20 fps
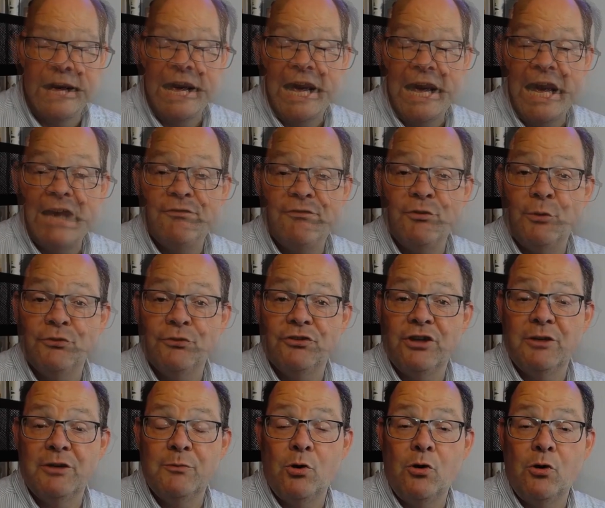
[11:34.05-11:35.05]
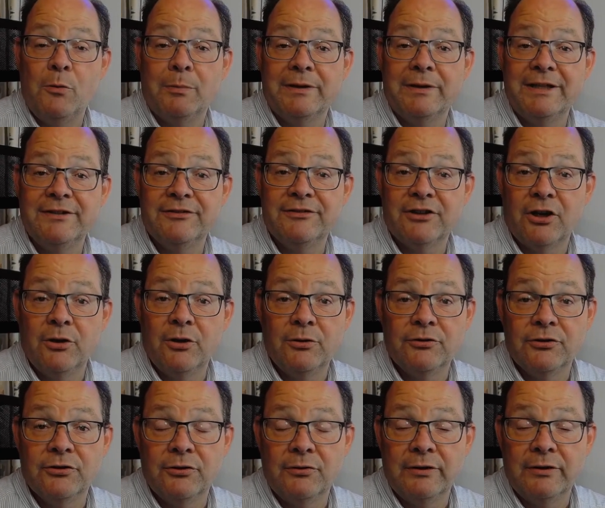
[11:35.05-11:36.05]
If you want to know more, please go
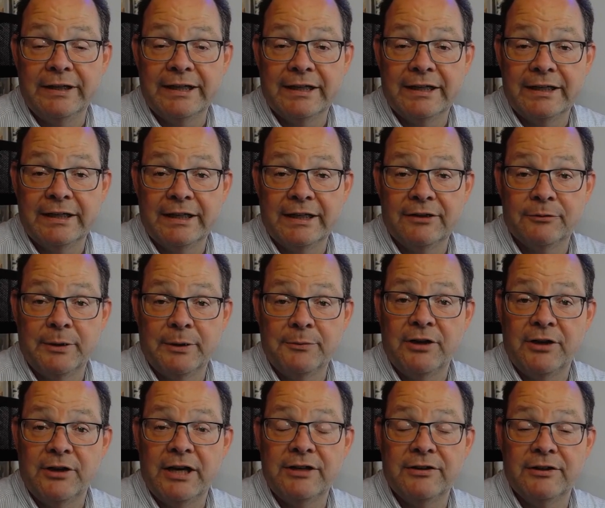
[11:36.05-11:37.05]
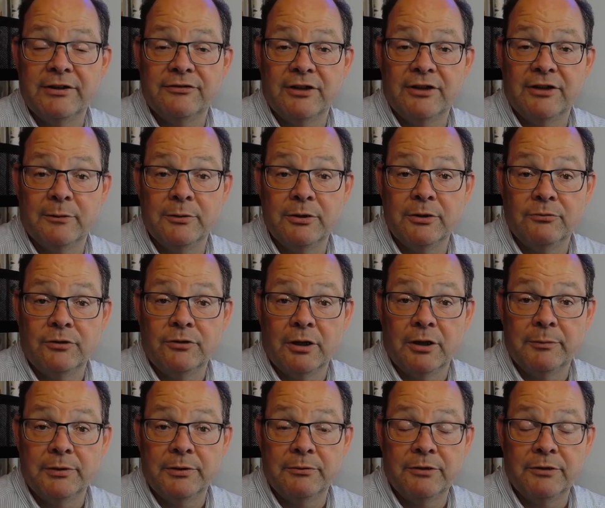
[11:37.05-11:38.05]
to LinknLink's website. It's
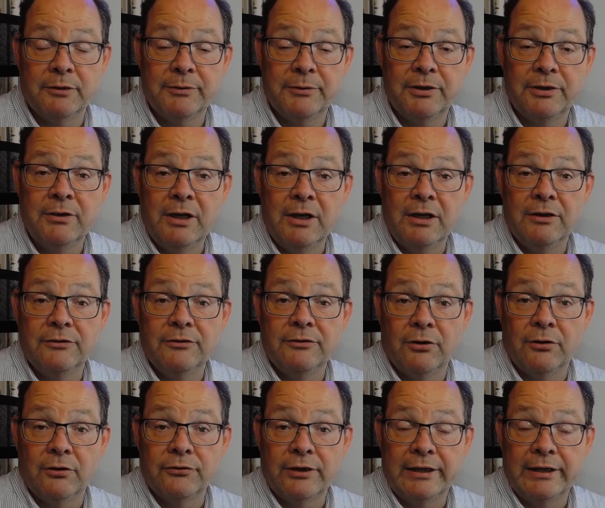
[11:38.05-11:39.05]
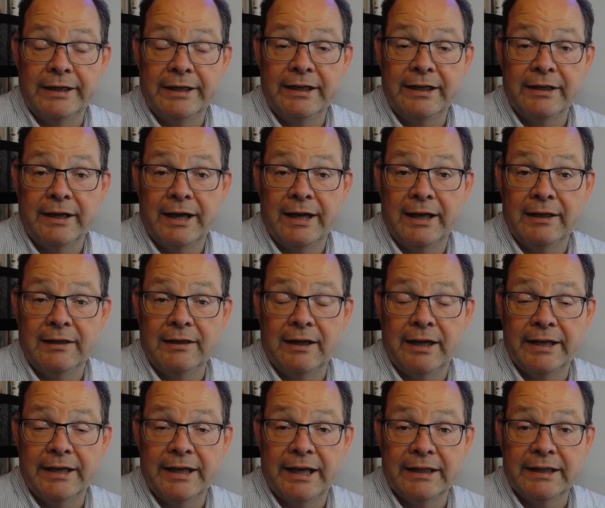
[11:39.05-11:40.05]

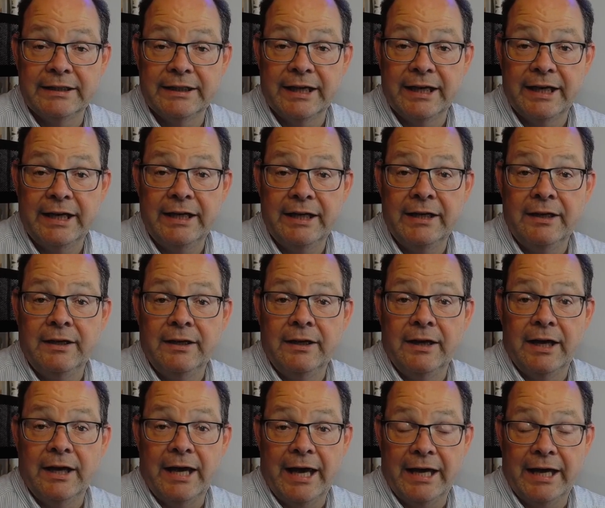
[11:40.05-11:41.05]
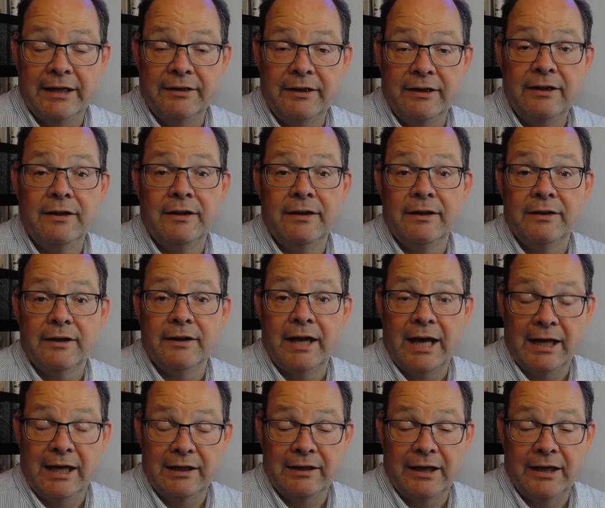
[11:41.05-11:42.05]

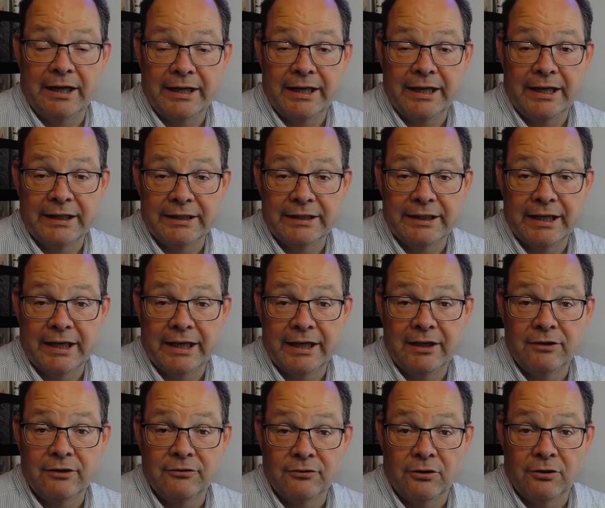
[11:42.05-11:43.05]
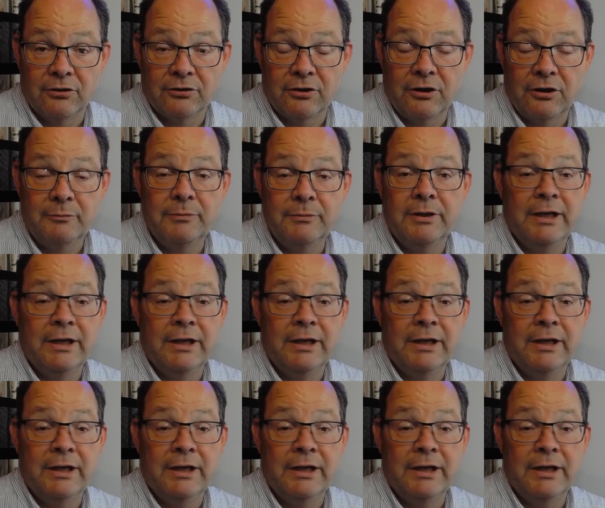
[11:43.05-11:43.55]
www.linknlink.com.